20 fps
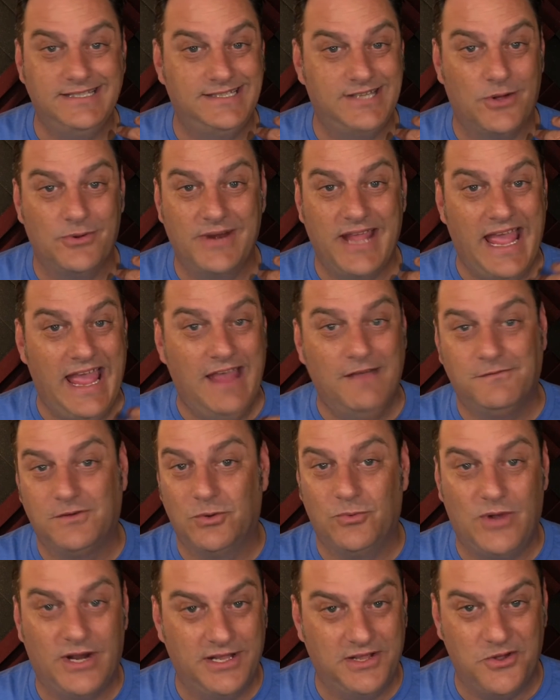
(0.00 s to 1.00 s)
don't
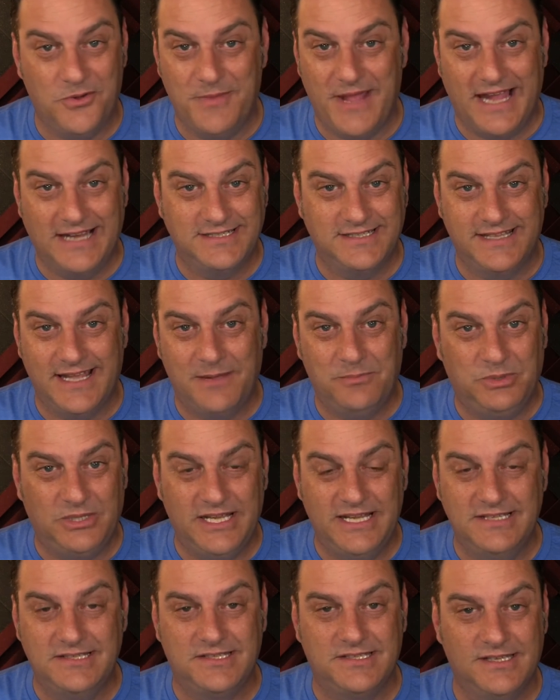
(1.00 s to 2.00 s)
ever want to go back to that
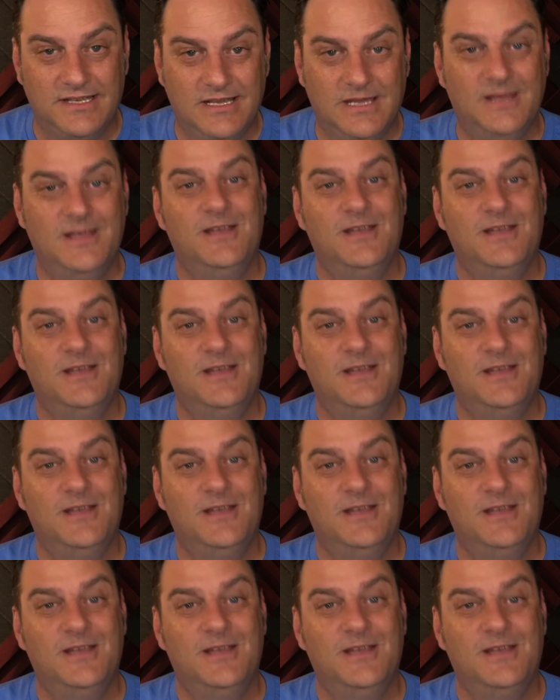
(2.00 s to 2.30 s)
place.